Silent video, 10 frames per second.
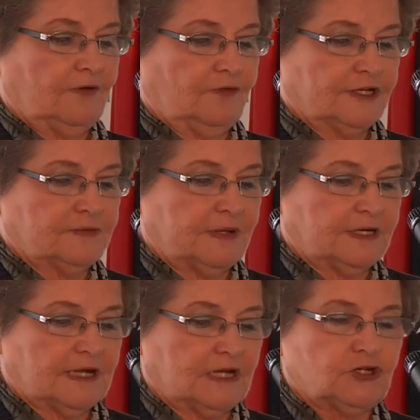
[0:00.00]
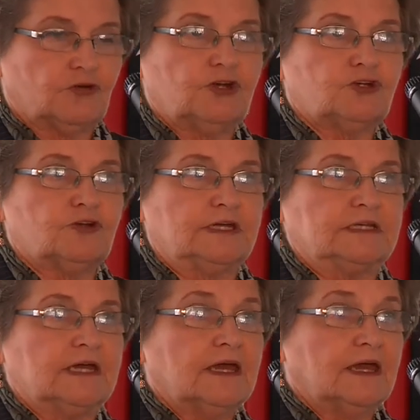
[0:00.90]
a mindfulness meditation
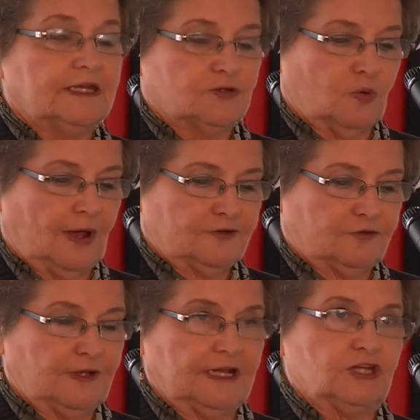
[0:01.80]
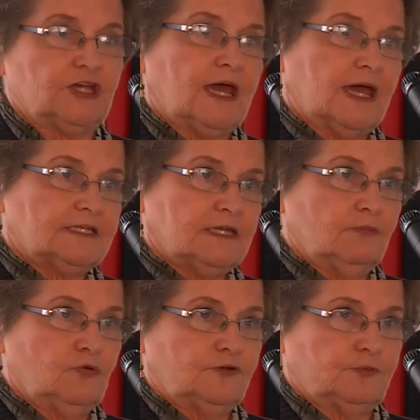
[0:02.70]
retreat in his wife's village as
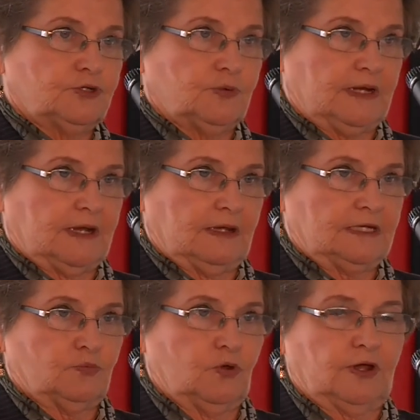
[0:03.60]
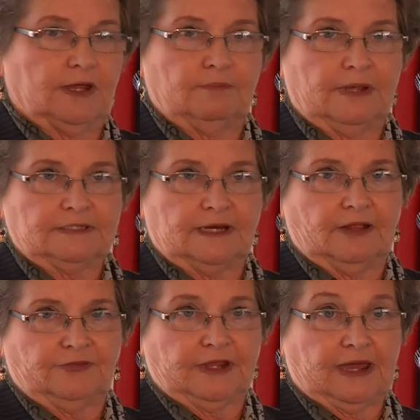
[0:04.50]
he moves between his work in mental
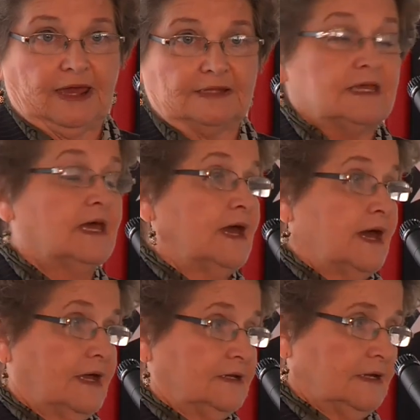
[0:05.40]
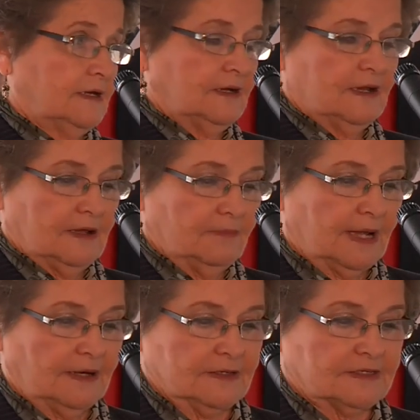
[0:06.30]
health in Cairns and in
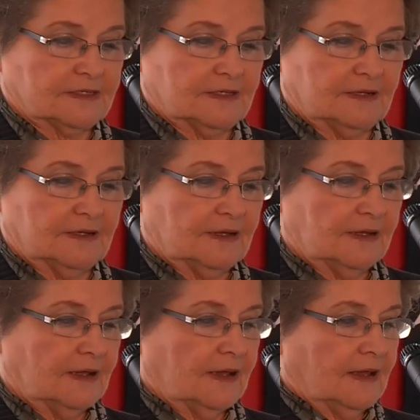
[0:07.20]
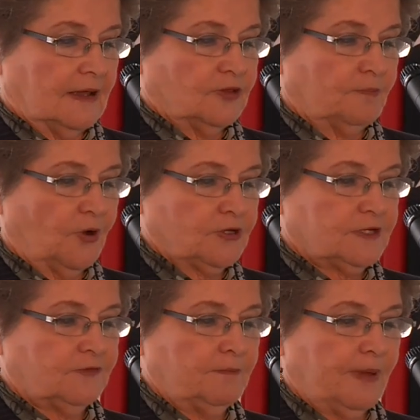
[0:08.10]
Manus. The
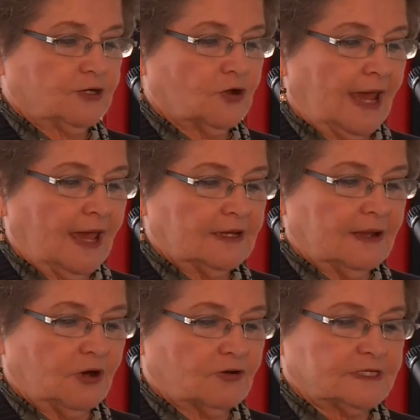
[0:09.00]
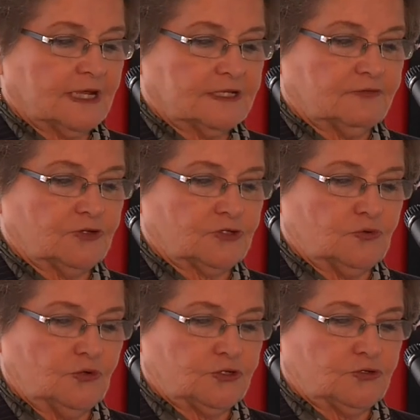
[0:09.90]
positive impact on academic results for
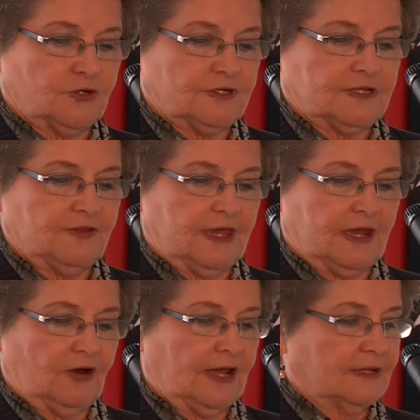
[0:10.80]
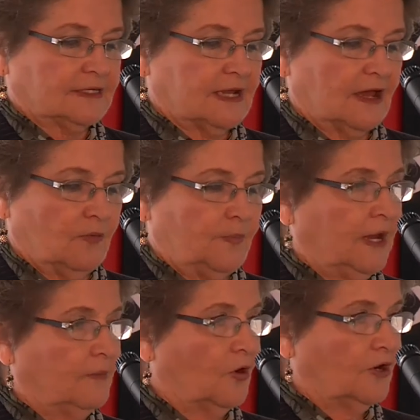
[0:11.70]
school students in the area is now
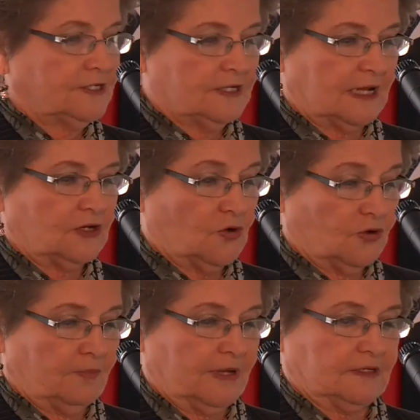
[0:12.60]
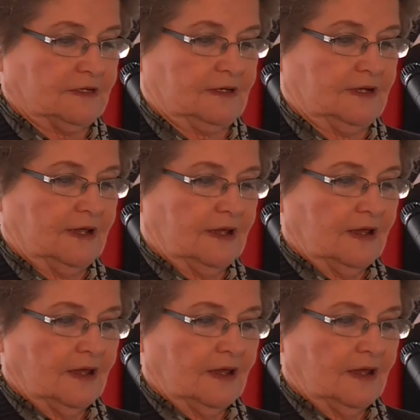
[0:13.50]
being monitored and documented.